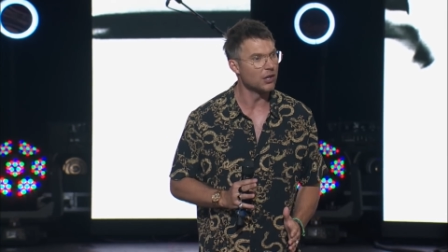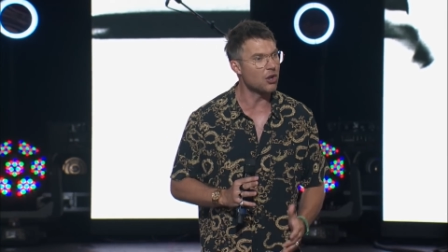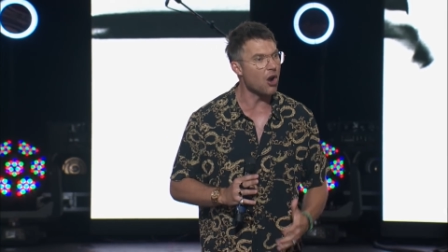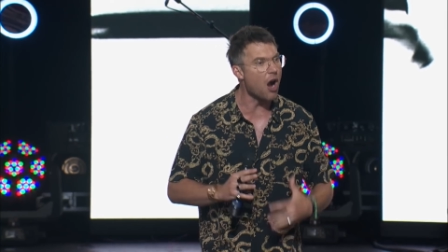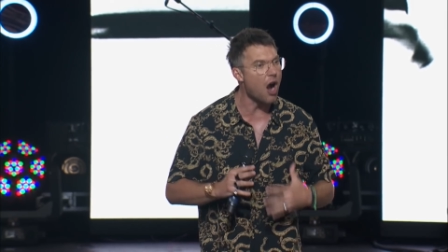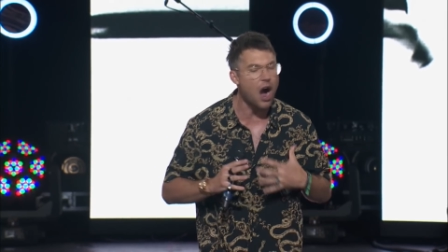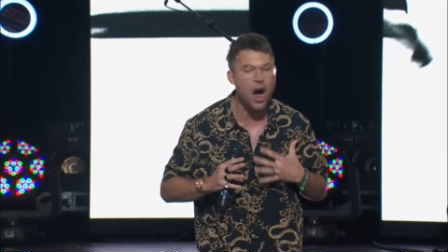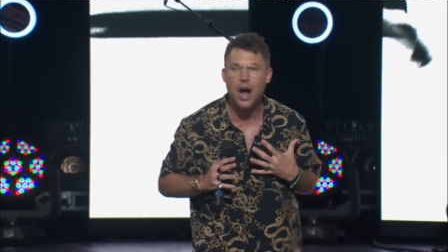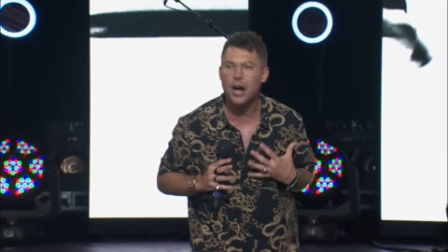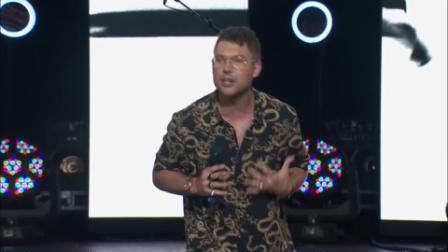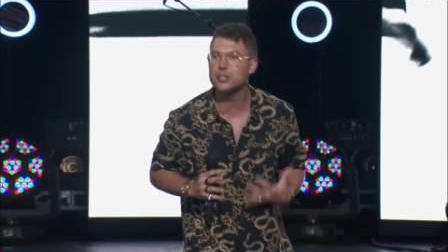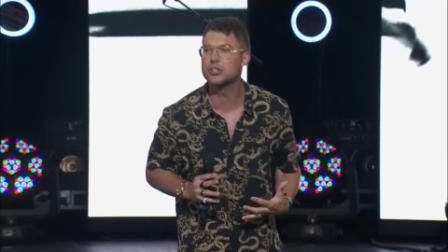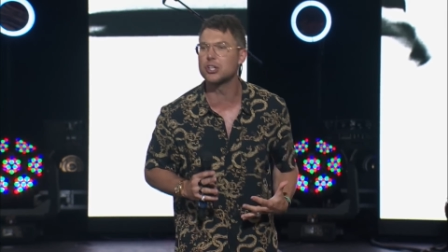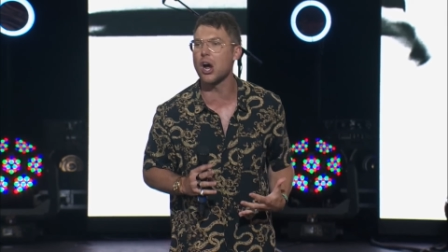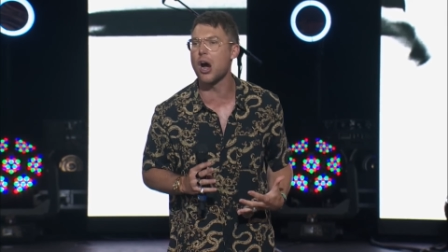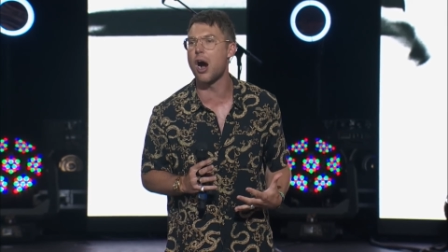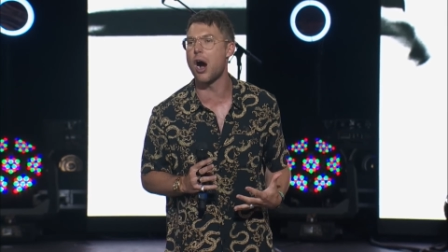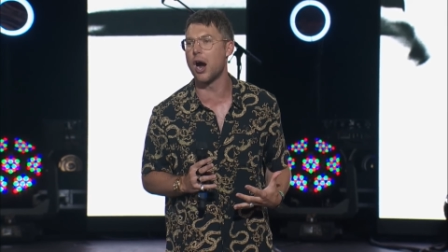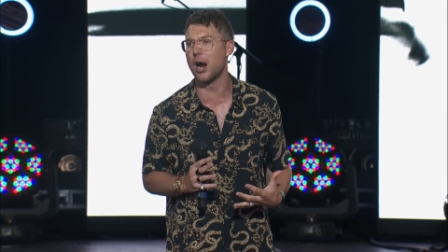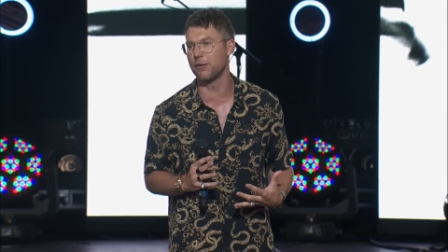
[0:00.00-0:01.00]
Guard
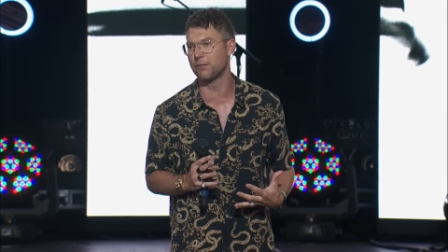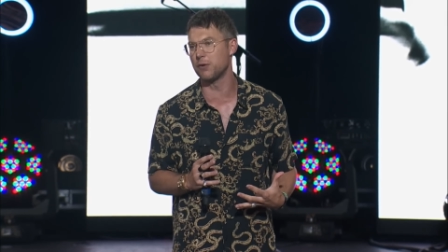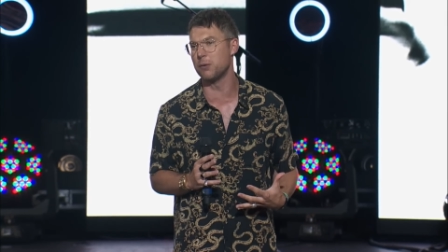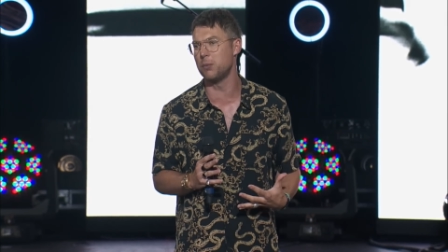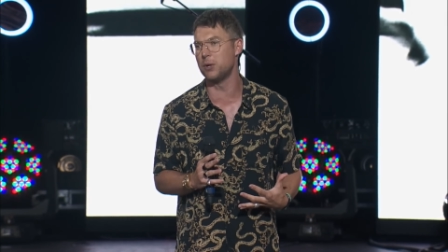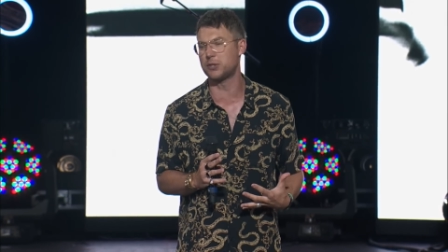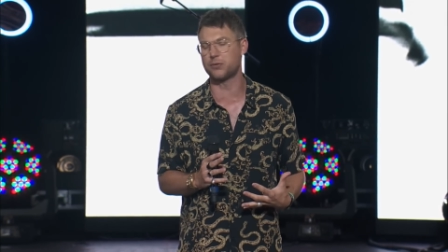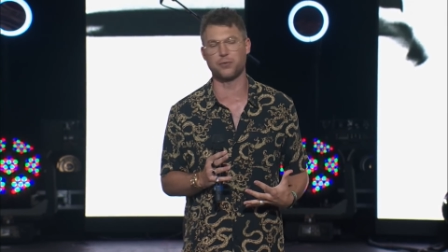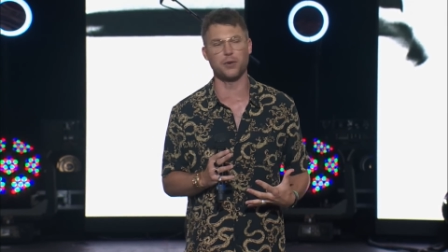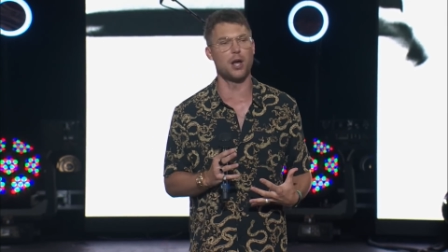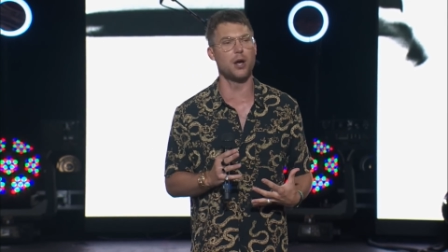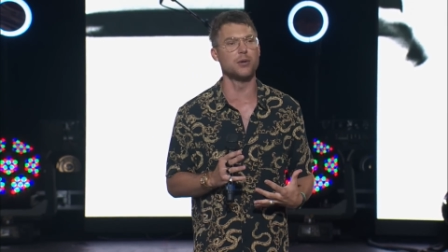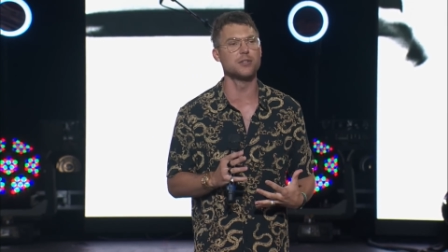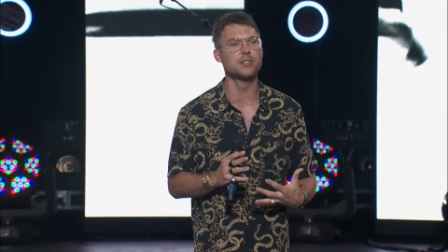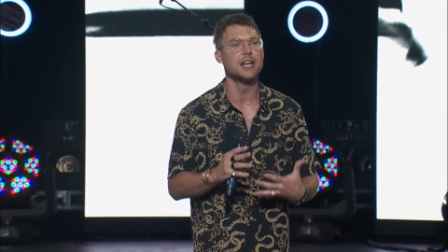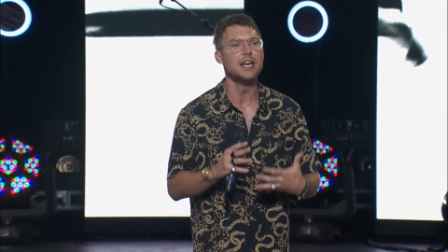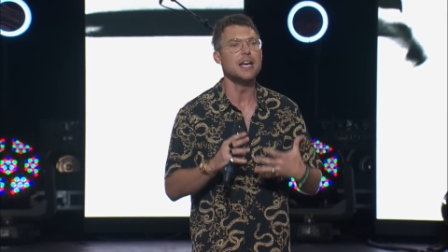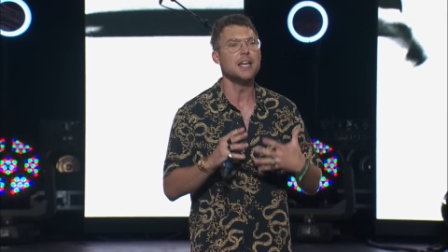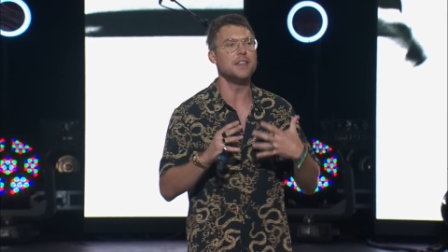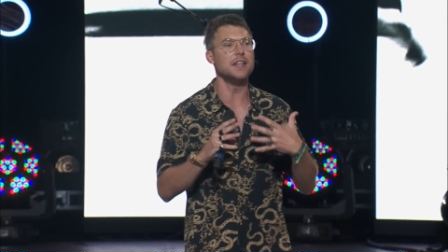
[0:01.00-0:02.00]
your heart from which
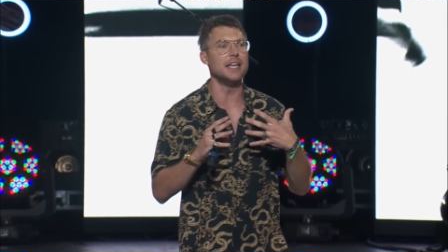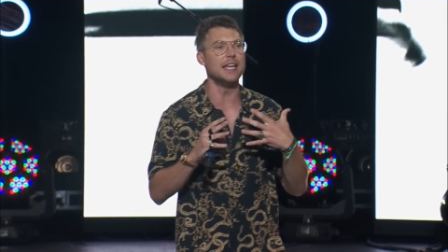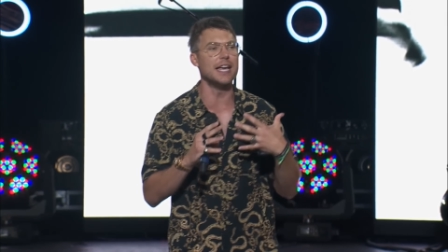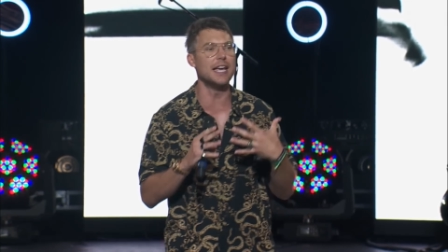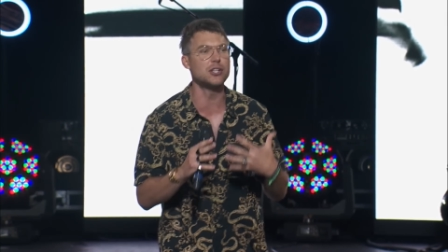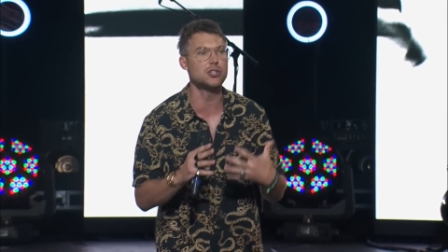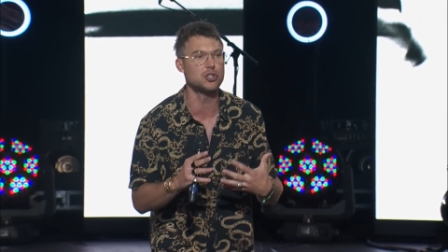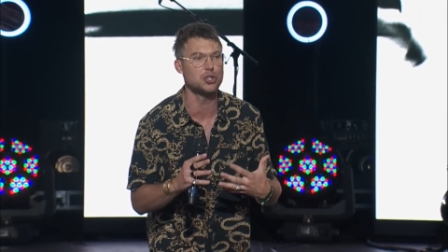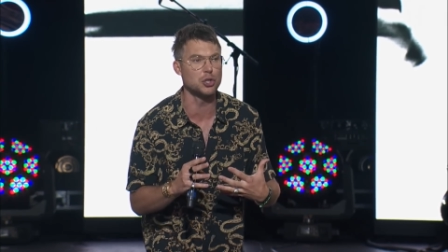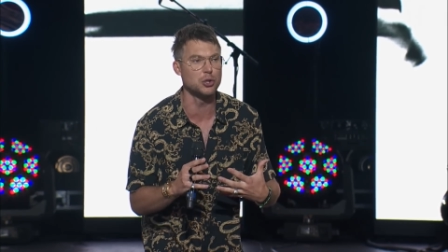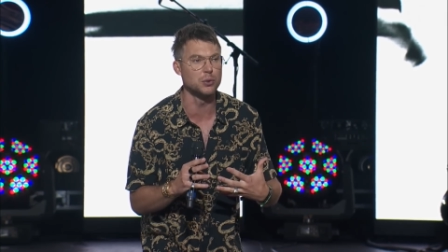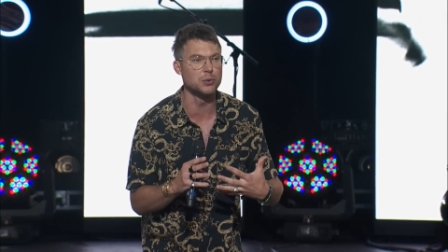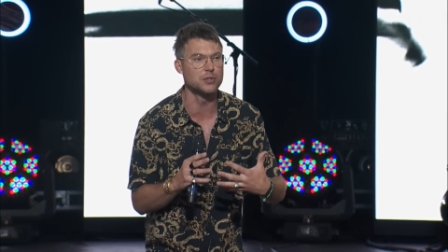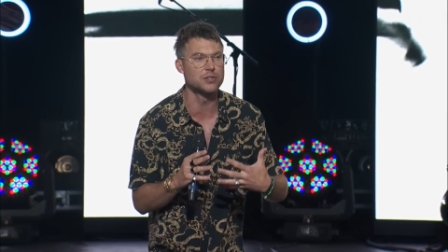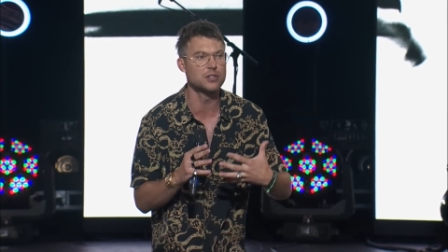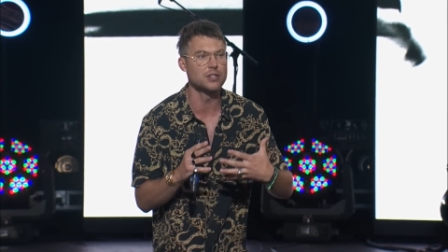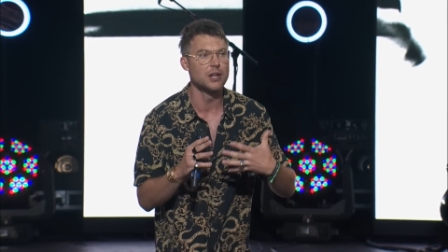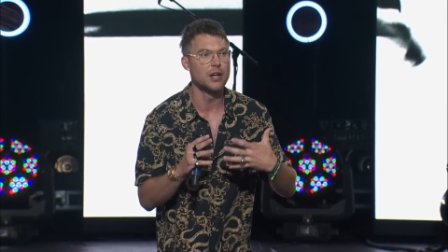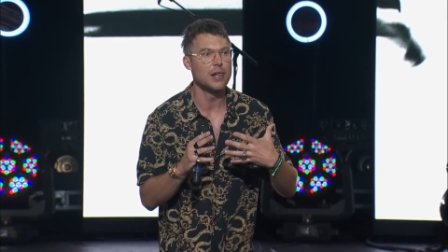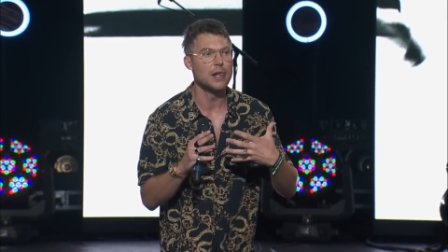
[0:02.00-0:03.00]
flows the
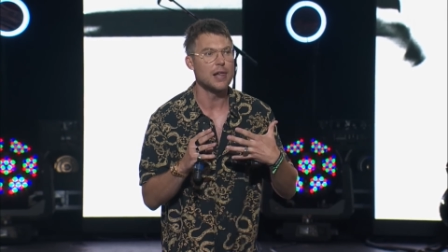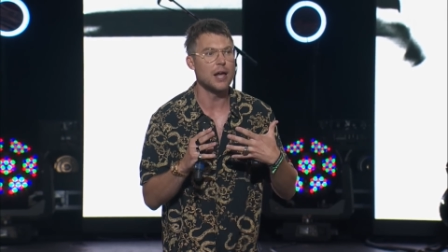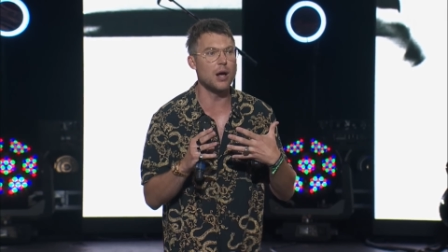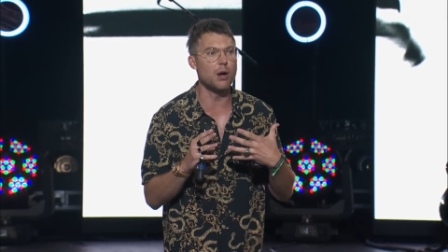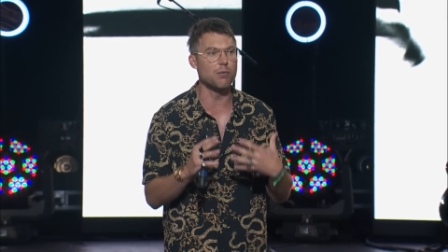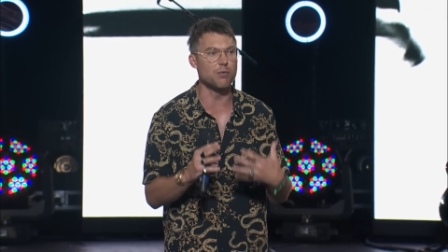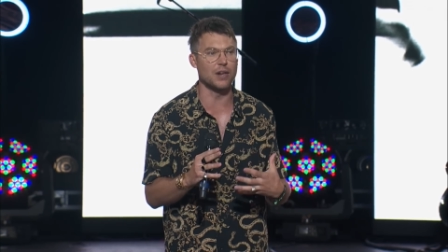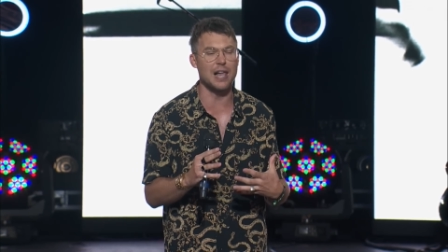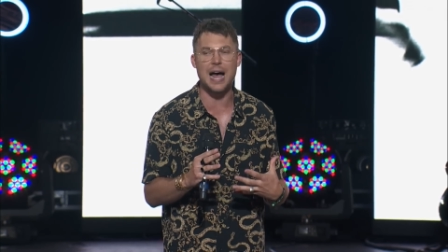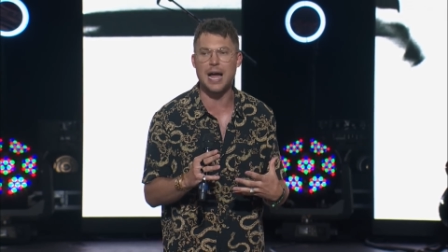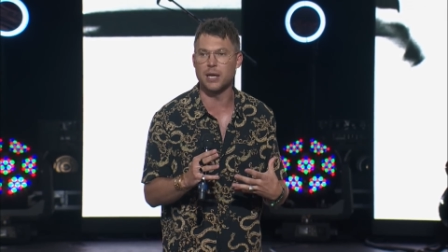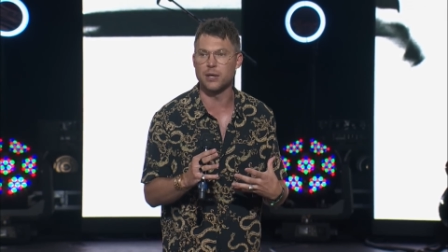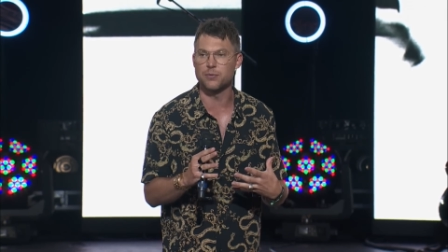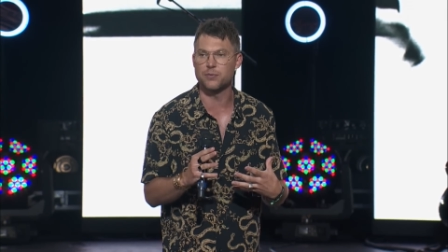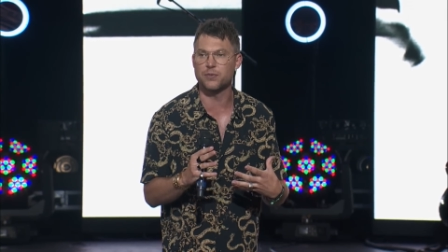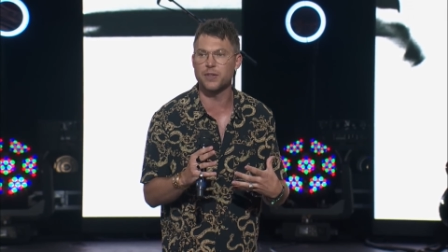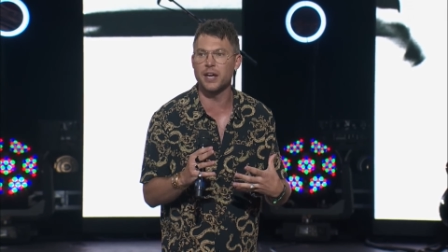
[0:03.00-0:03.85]
issues of life.